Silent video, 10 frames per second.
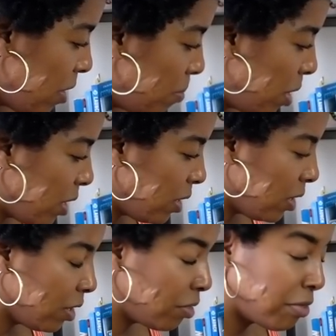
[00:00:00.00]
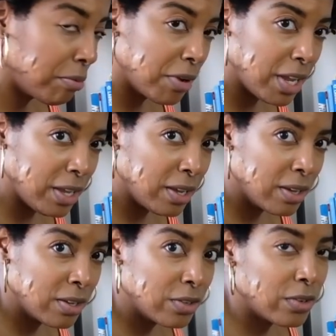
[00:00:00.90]
and making it three
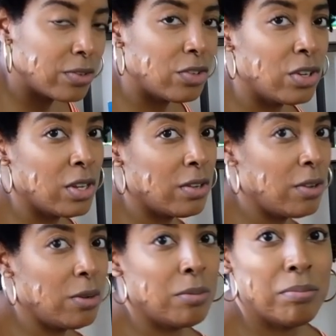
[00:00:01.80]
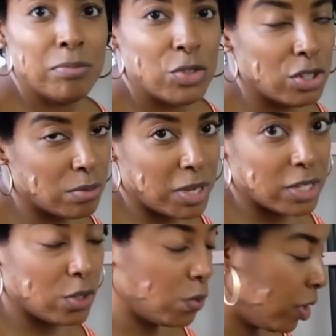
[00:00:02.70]
just
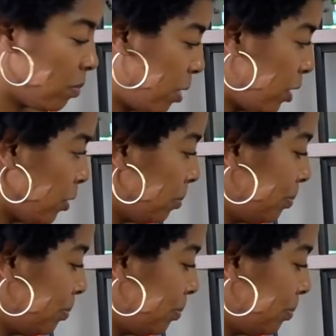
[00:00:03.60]
makes it work better.